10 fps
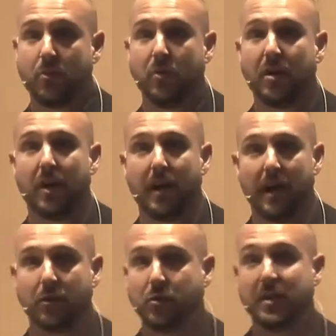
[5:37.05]
We're
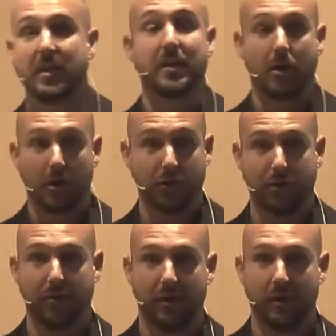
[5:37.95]
doing the
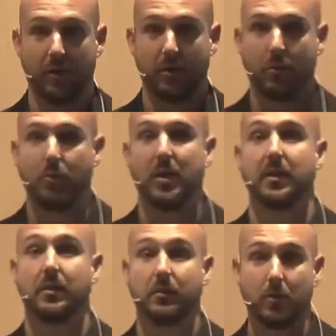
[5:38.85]
contrary.
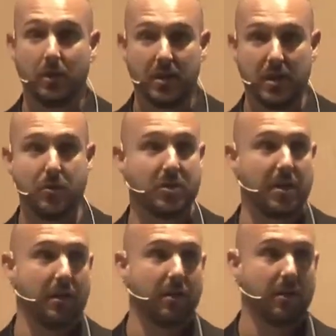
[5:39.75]
We're
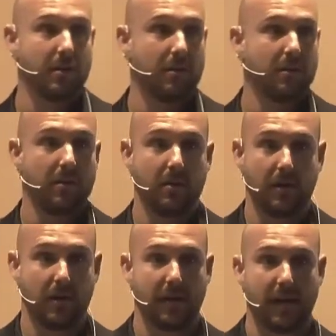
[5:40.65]
using
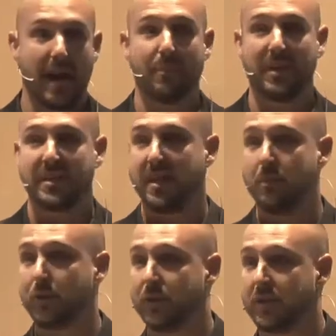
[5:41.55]
climate's
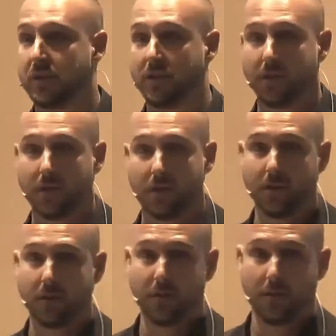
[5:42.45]
input
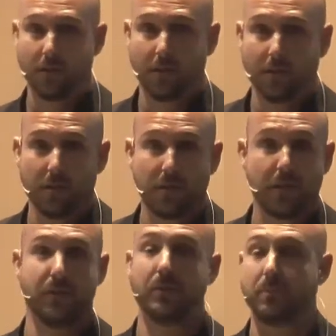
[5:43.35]

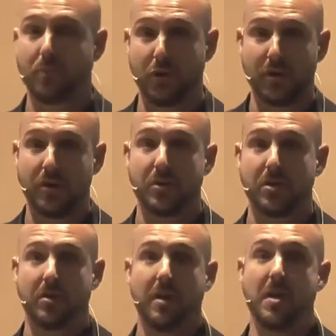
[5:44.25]
to produce
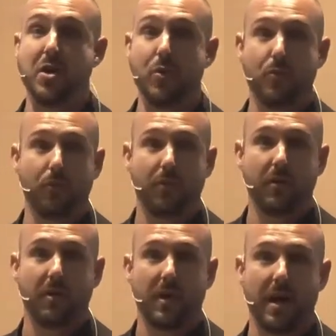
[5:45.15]
new
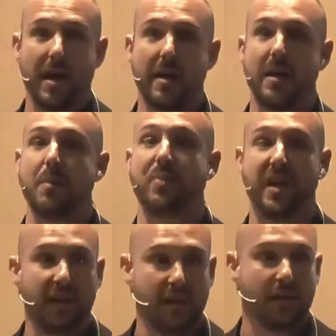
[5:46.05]
and
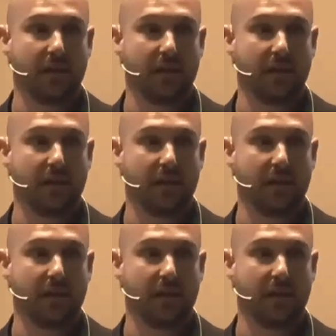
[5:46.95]
appealing